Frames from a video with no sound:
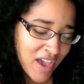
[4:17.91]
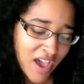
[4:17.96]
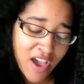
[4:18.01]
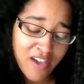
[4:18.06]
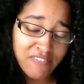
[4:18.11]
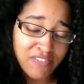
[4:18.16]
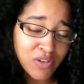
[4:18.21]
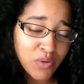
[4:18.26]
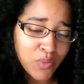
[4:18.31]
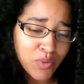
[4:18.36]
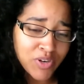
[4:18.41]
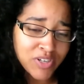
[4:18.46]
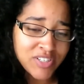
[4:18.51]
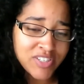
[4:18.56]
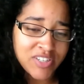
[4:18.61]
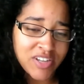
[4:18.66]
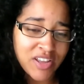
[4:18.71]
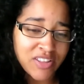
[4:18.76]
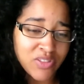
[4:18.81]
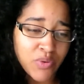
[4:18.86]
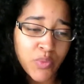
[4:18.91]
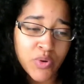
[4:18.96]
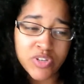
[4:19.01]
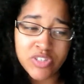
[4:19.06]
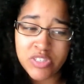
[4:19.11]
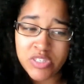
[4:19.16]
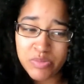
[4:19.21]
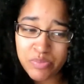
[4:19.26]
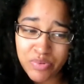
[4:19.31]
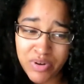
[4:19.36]
I feel weird saying the
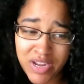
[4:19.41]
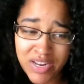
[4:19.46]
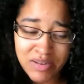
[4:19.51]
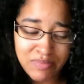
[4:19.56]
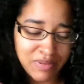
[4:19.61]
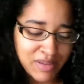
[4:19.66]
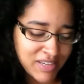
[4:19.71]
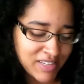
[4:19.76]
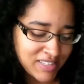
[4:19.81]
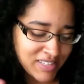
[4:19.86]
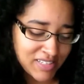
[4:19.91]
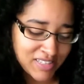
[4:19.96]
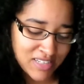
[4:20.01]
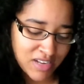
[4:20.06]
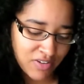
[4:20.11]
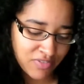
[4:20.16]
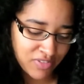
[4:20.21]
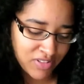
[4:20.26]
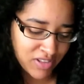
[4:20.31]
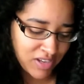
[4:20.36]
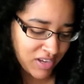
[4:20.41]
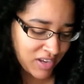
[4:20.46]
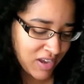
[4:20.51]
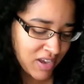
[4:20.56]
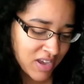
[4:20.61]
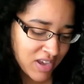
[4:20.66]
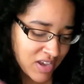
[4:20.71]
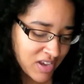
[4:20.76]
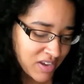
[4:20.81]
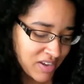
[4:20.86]
word spread because it's definitely,
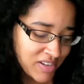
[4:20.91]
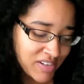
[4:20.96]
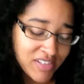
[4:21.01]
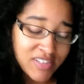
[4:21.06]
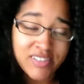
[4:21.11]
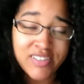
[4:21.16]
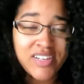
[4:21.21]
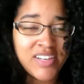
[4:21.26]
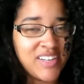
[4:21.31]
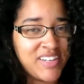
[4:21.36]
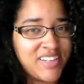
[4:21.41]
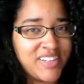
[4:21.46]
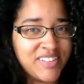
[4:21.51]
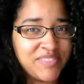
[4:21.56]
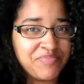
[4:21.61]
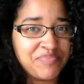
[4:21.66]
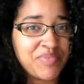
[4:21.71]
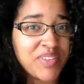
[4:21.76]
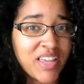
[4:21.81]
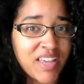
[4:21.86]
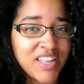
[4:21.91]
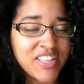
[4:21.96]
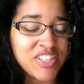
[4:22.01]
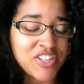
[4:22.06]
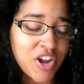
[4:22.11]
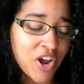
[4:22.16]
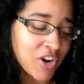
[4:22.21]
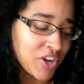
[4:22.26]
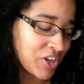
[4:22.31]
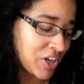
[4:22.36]
it's
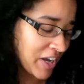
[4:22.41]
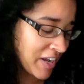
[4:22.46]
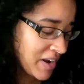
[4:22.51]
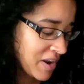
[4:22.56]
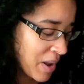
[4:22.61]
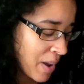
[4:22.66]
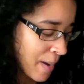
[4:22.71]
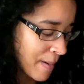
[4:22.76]
not good.